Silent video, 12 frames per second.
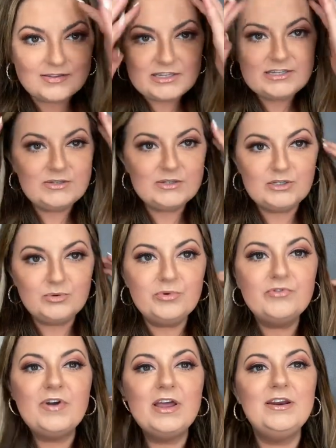This was super
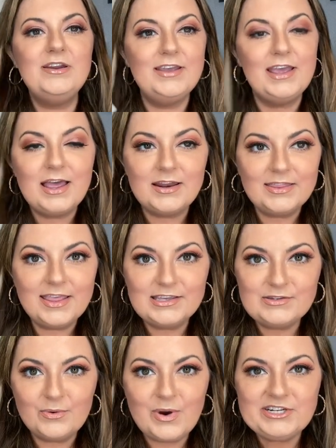fun, and thanks
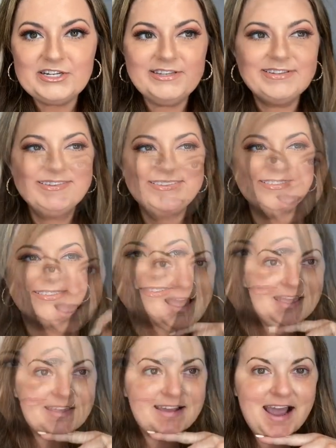for watching.
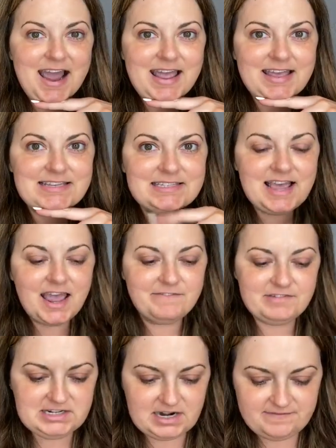Hi guys, I
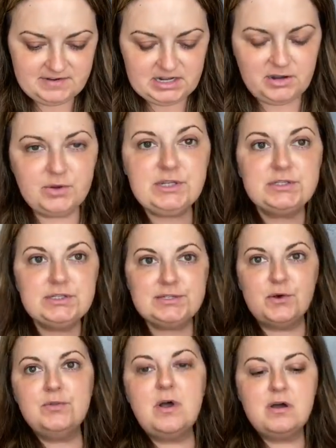haven't done a video in
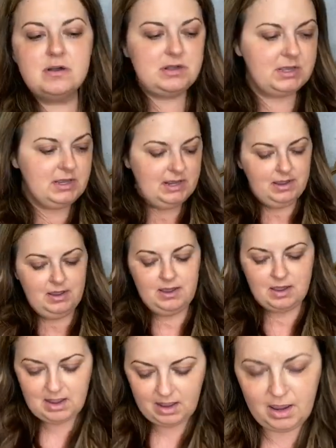so long.
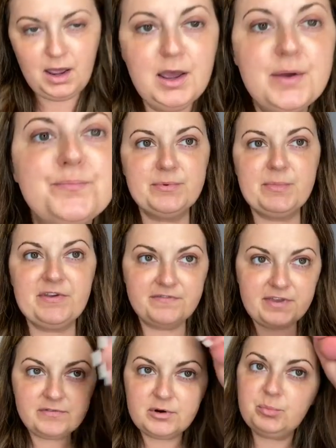One of my
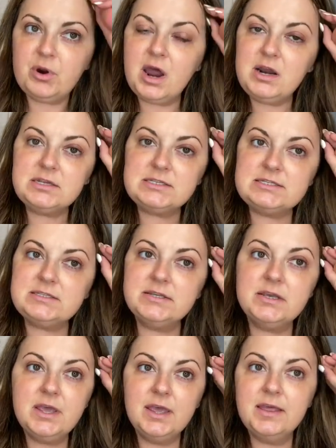favorite products
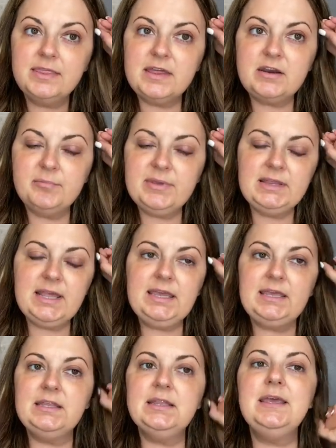that I've been
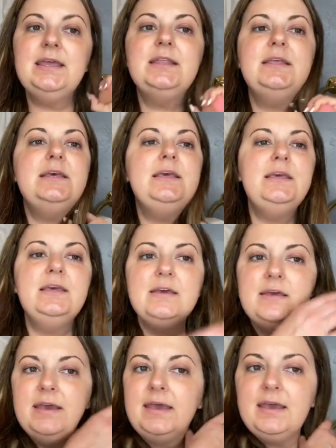liking lately,
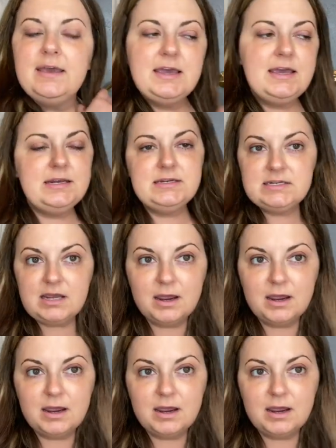and